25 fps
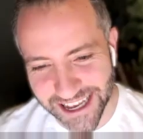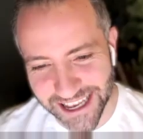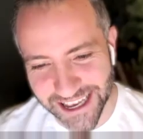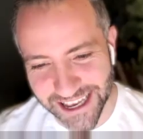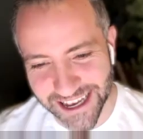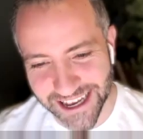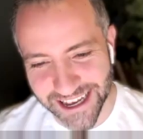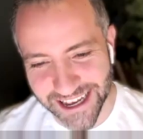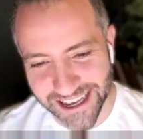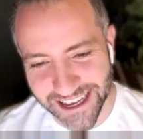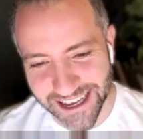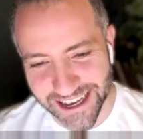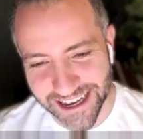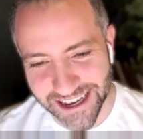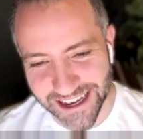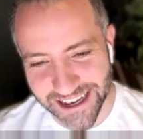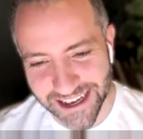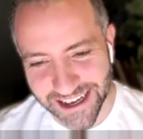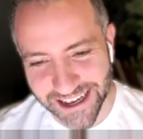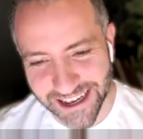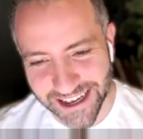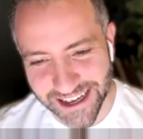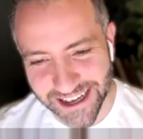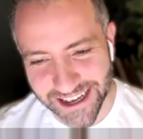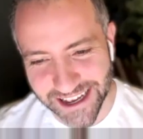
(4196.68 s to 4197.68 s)
God yeah, yeah. did
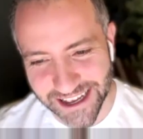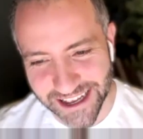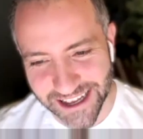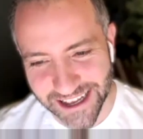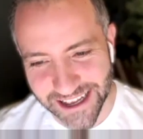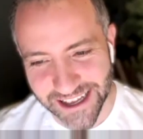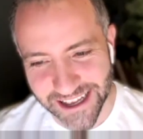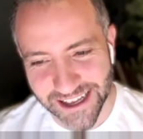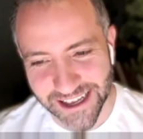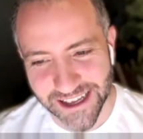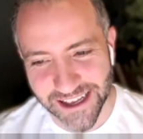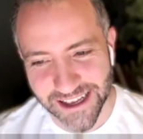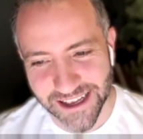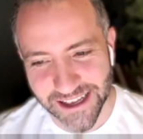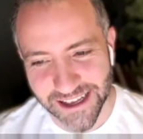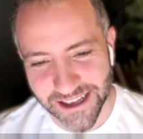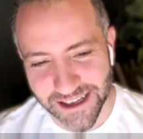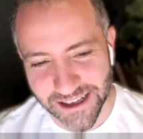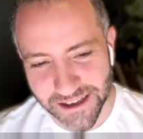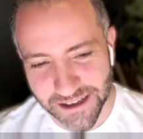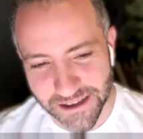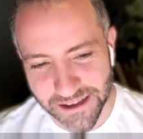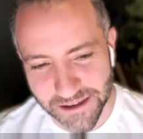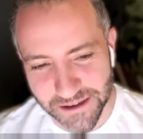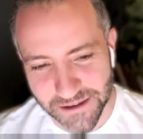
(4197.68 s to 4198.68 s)
this because that's what I
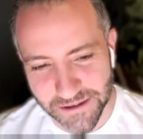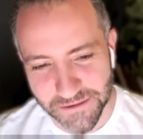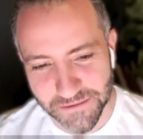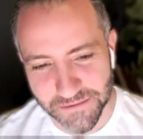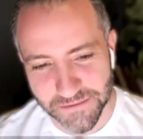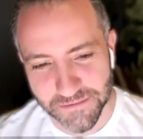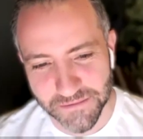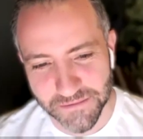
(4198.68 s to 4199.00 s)
was always